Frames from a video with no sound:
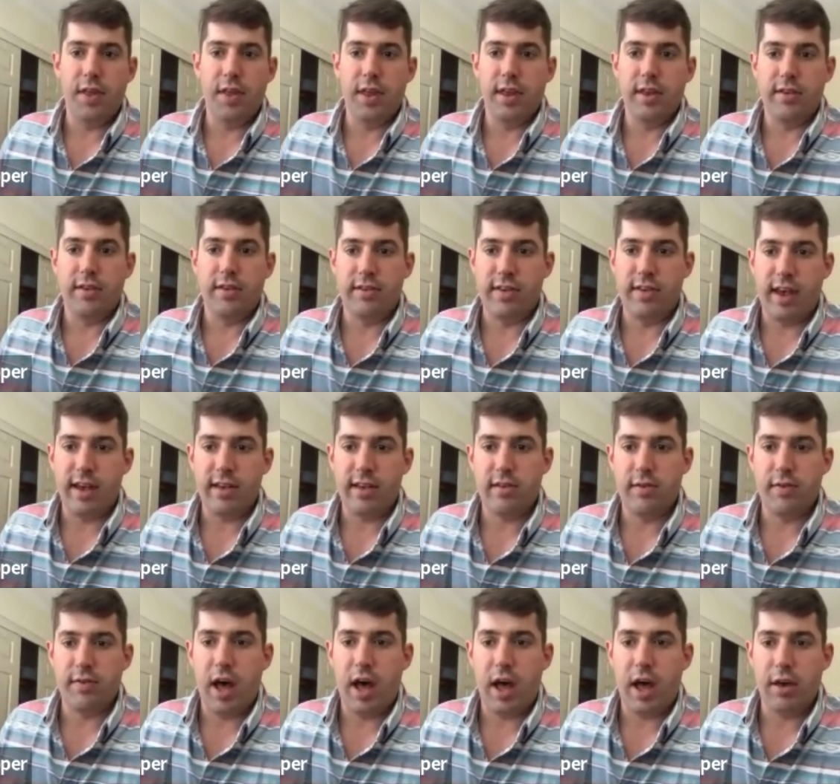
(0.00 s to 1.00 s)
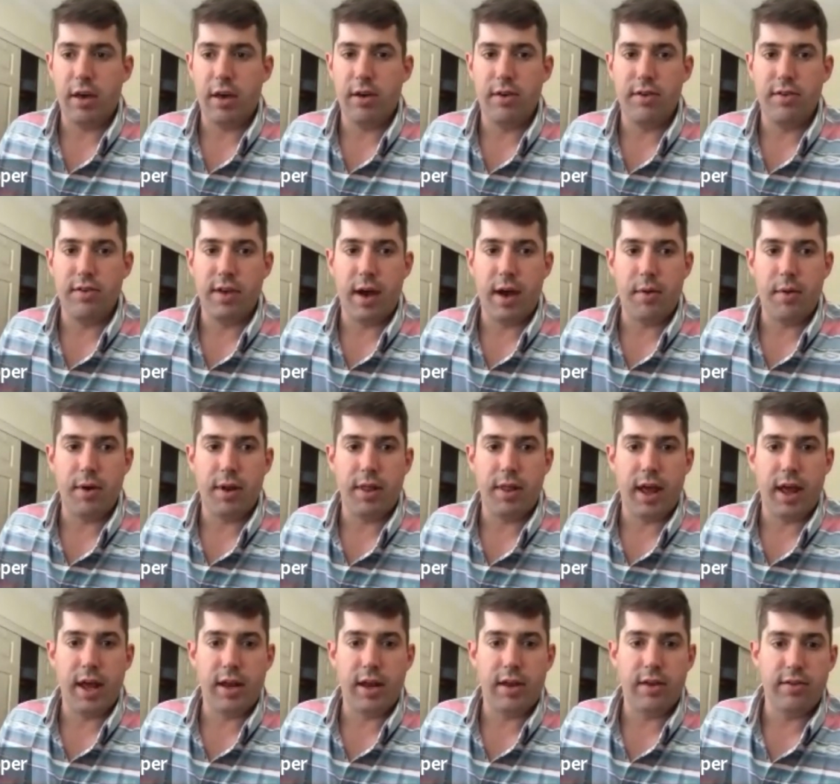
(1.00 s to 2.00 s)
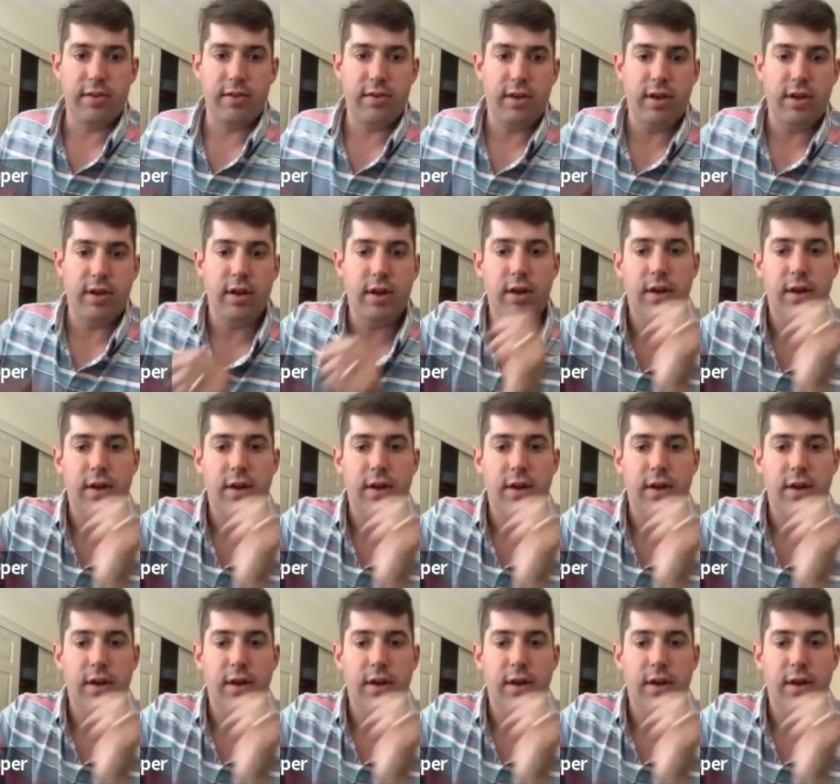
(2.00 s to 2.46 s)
the assessed value is that what that is